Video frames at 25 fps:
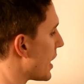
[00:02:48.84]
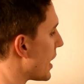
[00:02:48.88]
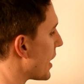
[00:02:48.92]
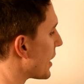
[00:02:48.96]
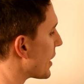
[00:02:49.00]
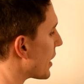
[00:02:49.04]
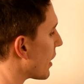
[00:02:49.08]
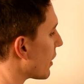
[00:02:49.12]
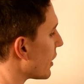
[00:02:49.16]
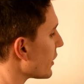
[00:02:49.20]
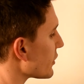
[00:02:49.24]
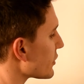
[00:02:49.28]

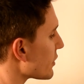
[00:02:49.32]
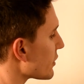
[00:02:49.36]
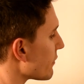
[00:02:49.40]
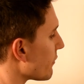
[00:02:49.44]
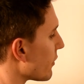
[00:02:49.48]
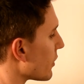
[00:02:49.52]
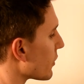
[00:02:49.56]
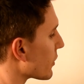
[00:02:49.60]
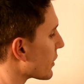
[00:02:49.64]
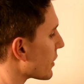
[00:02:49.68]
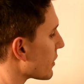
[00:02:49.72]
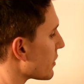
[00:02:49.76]
Now let's have a
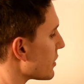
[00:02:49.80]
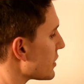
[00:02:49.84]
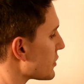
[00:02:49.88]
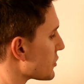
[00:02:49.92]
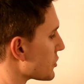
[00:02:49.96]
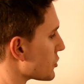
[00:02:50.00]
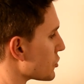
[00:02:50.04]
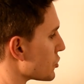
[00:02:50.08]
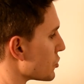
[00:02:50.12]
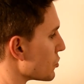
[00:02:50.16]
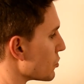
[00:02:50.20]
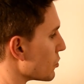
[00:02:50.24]
look at
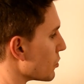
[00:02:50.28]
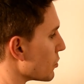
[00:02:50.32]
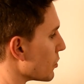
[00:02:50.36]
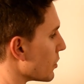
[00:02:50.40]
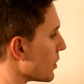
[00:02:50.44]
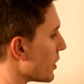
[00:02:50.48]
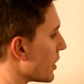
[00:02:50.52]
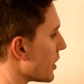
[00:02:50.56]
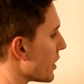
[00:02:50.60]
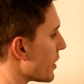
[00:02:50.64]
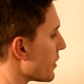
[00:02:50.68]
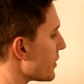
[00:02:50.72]
this 2.
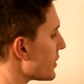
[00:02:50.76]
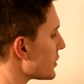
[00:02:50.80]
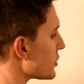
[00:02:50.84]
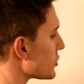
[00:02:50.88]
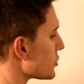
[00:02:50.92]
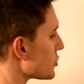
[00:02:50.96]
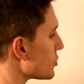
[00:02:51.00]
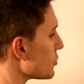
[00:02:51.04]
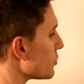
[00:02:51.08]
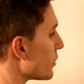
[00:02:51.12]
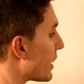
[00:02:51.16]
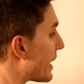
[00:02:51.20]

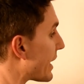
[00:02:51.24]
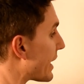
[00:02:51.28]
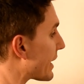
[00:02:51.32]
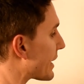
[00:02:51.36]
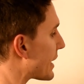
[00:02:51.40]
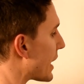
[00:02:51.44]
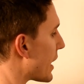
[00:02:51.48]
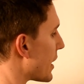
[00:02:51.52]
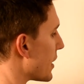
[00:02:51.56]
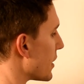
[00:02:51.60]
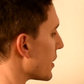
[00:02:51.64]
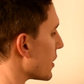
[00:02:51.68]
This 2
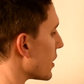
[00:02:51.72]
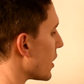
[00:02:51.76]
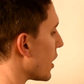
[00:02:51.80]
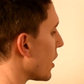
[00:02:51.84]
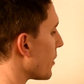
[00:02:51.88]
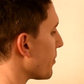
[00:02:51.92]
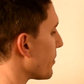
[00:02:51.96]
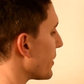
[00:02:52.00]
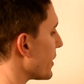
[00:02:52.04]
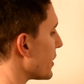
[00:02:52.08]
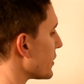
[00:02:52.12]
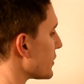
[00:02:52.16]
again
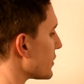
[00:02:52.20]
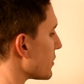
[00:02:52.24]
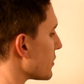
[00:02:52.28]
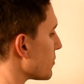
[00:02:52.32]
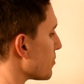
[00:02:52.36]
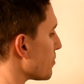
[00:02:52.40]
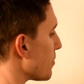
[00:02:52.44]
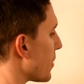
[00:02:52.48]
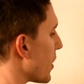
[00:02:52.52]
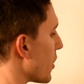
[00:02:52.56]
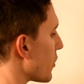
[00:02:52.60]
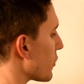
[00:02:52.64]
appears
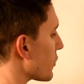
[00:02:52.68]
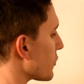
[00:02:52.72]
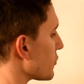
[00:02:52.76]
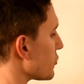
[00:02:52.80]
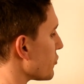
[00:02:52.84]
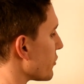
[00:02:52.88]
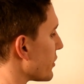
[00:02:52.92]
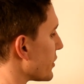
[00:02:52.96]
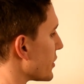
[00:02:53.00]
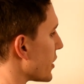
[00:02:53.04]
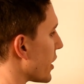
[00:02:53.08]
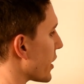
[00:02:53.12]
in both
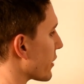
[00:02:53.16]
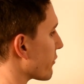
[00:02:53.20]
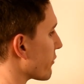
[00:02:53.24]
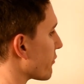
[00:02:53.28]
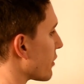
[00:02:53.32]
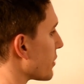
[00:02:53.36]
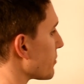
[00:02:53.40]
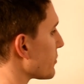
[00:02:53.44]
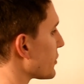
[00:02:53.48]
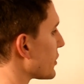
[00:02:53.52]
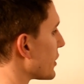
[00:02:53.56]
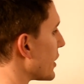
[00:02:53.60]
tree
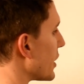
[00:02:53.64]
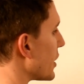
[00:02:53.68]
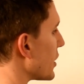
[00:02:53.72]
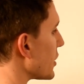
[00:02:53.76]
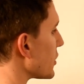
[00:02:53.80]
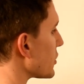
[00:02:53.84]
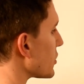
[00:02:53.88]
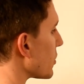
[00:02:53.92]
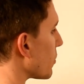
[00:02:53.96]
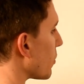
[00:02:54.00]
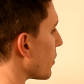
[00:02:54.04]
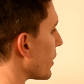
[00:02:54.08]
diagrams,
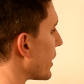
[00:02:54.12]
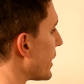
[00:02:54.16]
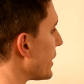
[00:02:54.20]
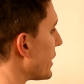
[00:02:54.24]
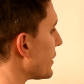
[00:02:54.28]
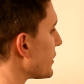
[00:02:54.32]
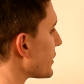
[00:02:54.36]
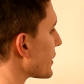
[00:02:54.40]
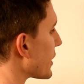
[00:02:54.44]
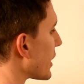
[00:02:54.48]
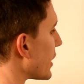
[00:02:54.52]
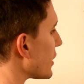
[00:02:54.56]
so we'll
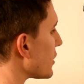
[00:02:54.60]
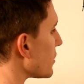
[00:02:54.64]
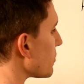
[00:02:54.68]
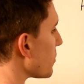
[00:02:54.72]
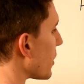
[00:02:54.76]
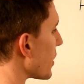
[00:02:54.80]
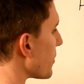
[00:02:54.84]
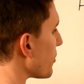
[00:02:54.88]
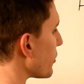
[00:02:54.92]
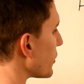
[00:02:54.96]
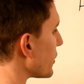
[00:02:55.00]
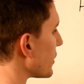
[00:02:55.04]
indicate it
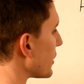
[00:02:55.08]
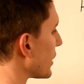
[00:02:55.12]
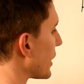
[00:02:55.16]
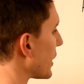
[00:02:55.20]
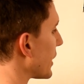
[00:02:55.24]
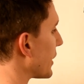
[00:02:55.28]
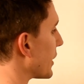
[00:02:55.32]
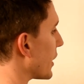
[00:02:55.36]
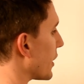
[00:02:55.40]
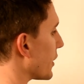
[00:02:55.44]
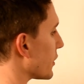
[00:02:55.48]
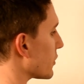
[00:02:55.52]
by putting it
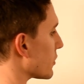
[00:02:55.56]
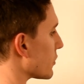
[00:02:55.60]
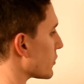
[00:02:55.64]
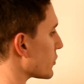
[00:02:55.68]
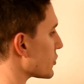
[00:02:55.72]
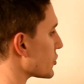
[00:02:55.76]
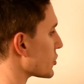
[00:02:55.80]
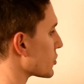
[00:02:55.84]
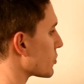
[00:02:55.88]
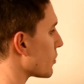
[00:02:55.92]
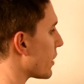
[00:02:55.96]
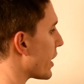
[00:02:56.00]
in a little
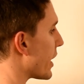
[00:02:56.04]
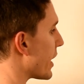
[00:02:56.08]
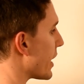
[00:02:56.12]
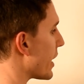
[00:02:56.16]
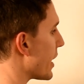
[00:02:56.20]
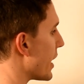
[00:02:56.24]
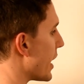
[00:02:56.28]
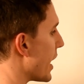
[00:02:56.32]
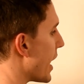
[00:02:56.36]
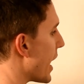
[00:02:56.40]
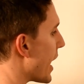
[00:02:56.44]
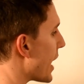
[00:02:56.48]

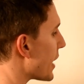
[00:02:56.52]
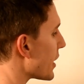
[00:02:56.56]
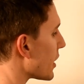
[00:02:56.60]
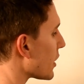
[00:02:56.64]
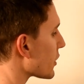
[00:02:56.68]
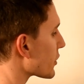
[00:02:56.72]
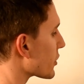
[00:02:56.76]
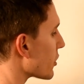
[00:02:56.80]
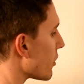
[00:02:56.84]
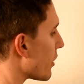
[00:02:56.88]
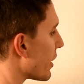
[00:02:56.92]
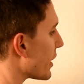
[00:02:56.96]
square, and
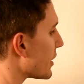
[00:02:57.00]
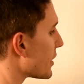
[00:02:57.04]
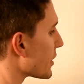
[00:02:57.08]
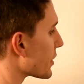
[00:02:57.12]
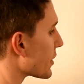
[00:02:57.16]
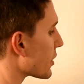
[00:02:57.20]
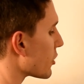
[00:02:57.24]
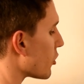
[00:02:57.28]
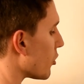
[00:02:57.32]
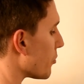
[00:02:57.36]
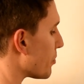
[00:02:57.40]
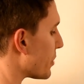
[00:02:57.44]
I'll go ahead
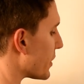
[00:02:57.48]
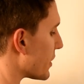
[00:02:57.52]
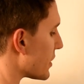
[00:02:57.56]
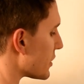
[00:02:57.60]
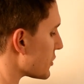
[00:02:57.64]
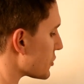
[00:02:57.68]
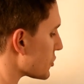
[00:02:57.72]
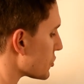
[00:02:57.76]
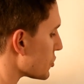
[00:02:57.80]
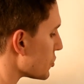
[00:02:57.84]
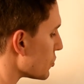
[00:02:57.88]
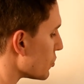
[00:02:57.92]
and copy
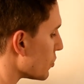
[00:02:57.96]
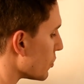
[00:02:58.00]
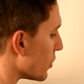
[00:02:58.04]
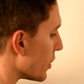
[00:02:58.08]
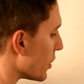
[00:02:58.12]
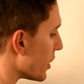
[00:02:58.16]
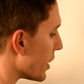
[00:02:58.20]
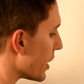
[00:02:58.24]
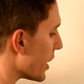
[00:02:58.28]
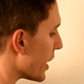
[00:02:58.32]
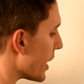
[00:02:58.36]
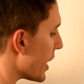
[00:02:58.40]
this 2
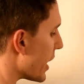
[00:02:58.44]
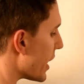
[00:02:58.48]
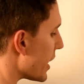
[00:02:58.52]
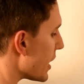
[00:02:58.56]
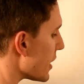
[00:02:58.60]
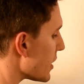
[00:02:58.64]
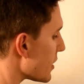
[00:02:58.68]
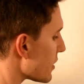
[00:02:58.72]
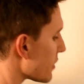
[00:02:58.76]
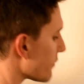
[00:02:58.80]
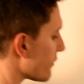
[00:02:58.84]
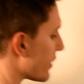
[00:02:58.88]

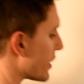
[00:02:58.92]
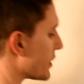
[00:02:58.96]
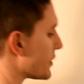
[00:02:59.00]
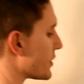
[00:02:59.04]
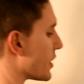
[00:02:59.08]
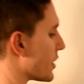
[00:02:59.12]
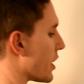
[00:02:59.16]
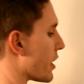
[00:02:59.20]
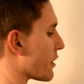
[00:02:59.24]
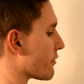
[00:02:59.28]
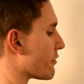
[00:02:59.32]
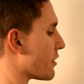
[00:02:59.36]
in the Venn
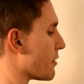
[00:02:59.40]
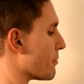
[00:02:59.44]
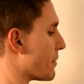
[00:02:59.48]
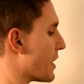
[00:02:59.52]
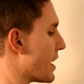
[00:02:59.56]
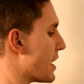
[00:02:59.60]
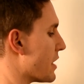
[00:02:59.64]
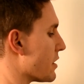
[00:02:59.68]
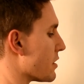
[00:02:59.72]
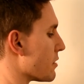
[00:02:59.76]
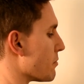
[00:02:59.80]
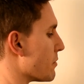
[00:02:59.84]

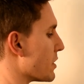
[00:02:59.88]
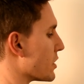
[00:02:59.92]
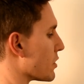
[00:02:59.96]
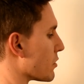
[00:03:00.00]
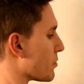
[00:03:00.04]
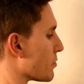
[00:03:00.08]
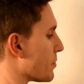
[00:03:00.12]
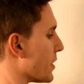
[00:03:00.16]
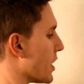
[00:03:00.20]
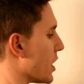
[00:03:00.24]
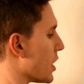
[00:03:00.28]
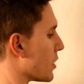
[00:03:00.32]
diagram in the
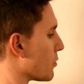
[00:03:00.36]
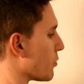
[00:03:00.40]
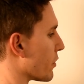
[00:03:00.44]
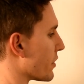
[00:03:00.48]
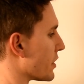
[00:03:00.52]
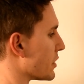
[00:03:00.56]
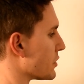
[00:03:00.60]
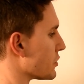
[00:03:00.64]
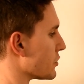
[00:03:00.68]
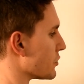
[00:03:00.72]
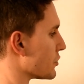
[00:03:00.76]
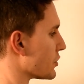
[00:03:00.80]
middle part where
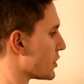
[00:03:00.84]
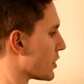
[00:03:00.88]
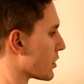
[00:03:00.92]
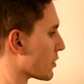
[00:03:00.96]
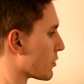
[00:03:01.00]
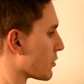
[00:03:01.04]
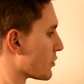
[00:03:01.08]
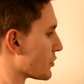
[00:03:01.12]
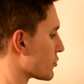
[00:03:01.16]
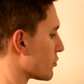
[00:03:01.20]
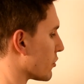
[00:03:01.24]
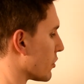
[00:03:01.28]
the two
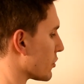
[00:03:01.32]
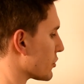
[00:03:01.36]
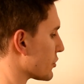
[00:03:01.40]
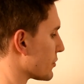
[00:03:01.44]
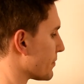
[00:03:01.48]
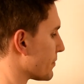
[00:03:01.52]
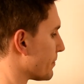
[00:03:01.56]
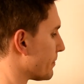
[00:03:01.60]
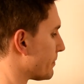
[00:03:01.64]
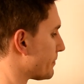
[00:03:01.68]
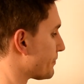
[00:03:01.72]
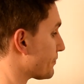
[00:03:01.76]
circles
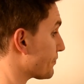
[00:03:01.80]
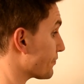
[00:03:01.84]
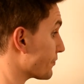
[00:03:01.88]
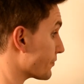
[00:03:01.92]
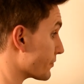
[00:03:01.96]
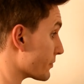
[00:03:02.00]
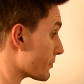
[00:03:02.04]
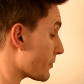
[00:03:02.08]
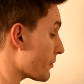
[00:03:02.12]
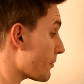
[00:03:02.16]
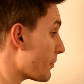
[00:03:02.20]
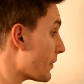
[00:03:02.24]
cross.
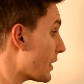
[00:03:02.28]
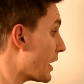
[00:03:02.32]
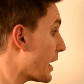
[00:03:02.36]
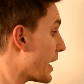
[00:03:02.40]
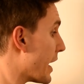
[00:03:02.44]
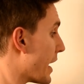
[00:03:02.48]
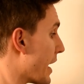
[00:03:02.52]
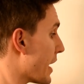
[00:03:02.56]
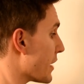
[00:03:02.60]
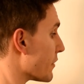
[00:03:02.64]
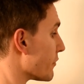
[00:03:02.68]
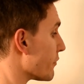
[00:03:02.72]

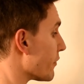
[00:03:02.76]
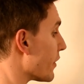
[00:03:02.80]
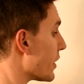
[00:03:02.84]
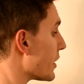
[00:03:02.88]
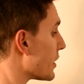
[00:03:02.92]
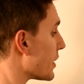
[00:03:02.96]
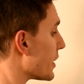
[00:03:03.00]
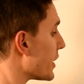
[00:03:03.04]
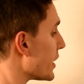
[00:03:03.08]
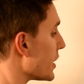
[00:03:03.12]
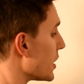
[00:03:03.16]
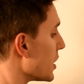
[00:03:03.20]
And
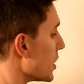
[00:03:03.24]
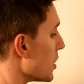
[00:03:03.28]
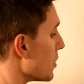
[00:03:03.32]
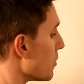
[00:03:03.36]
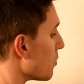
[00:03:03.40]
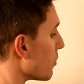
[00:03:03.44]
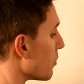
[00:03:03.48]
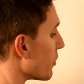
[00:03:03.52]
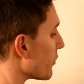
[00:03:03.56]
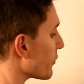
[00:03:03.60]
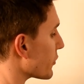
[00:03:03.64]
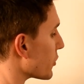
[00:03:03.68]
finally,
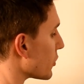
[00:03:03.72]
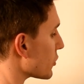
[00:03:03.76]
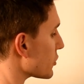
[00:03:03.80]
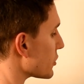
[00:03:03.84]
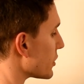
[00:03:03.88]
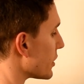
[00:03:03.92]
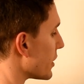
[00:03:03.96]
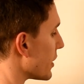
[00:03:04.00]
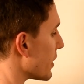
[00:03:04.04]
we've got